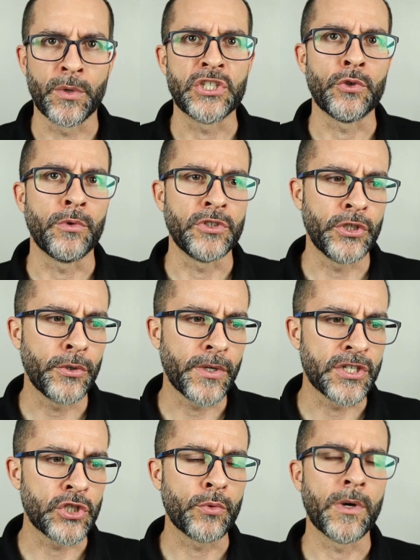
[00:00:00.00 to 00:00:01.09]
What you will do
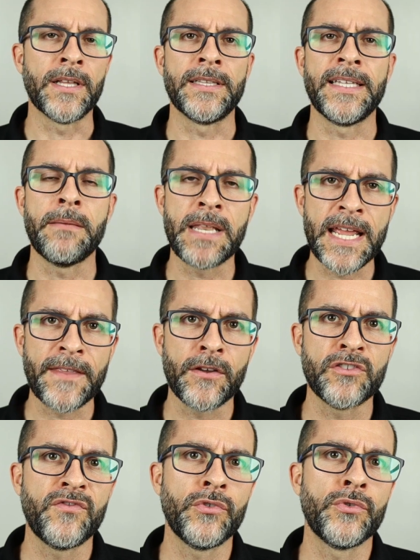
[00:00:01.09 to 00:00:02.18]
is you will eliminate
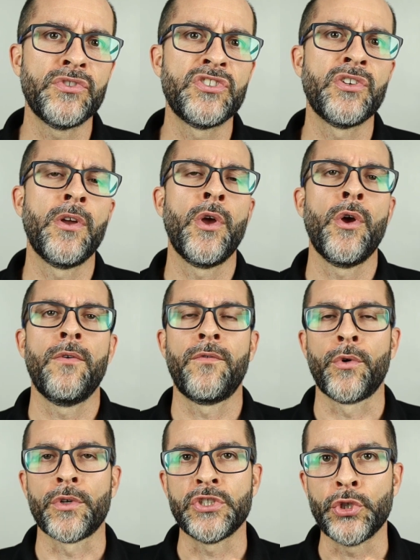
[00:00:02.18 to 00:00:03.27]
those foods
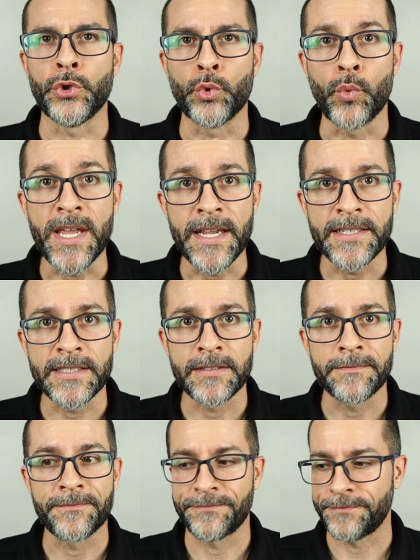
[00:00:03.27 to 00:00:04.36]
for two weeks.
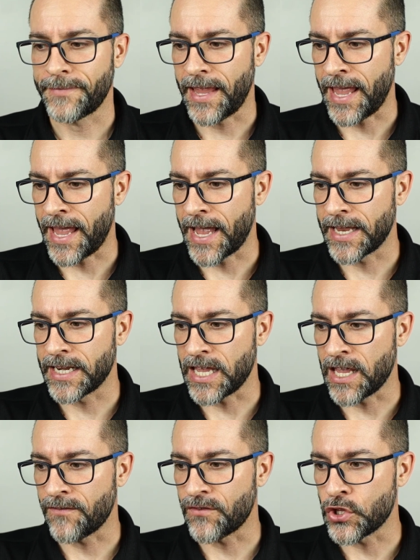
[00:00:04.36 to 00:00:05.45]
And
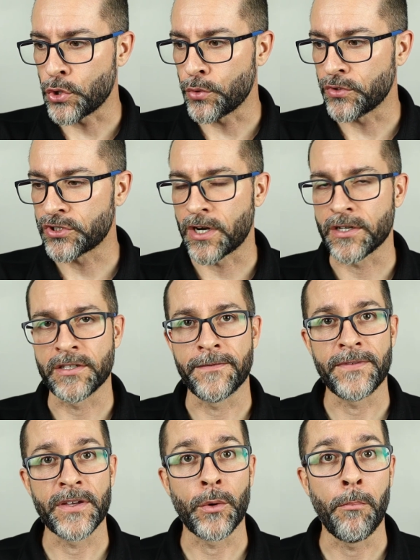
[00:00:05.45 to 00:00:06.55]
if you start to
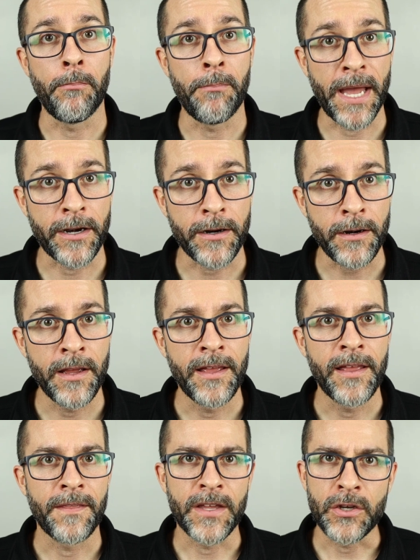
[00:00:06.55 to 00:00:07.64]
feel better,
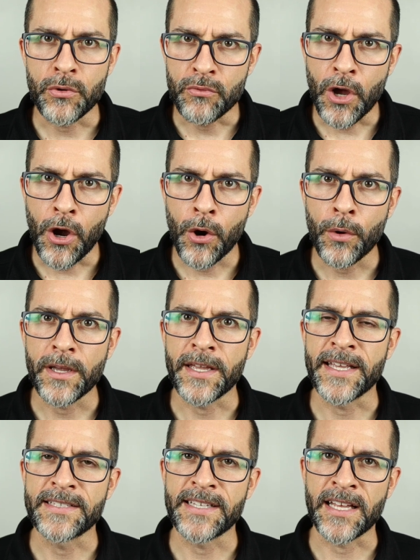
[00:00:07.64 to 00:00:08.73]
then you know
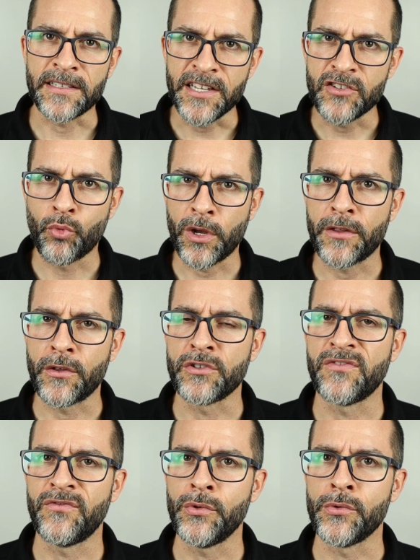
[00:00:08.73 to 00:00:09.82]
it's at least one of
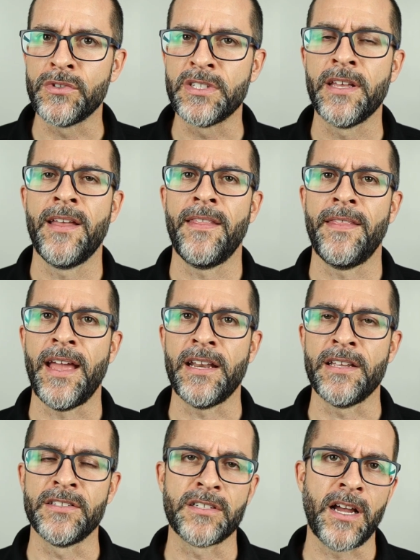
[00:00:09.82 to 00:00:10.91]
those foods
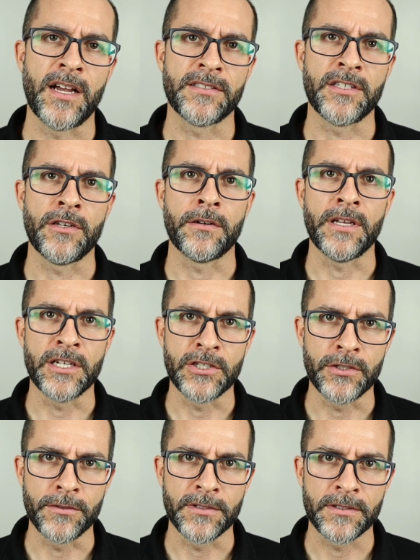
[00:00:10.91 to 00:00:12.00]
that is causing your
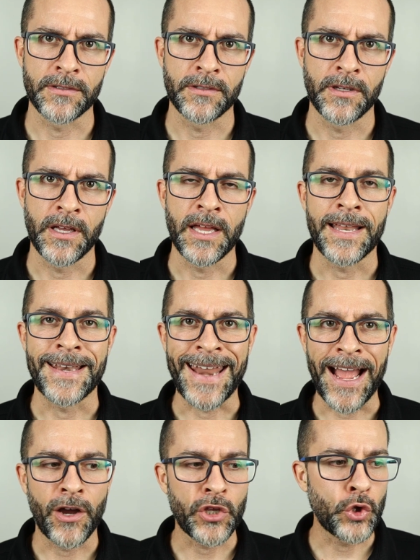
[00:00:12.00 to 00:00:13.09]
issues.
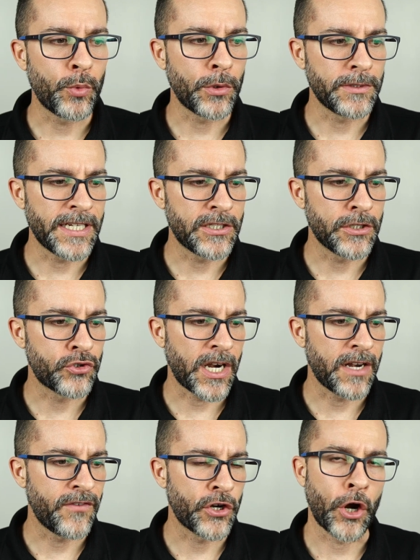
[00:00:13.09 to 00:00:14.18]
Now you will need to try
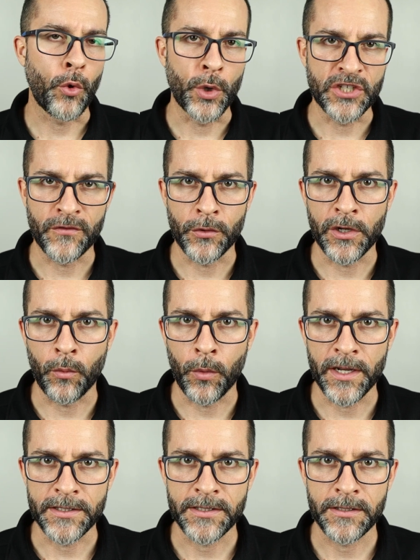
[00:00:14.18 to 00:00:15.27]
to figure out which food it
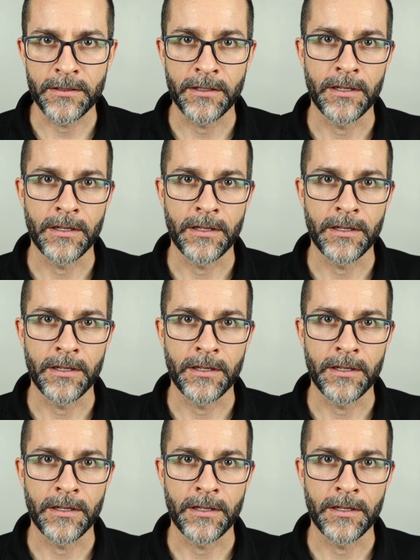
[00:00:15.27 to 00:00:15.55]
was.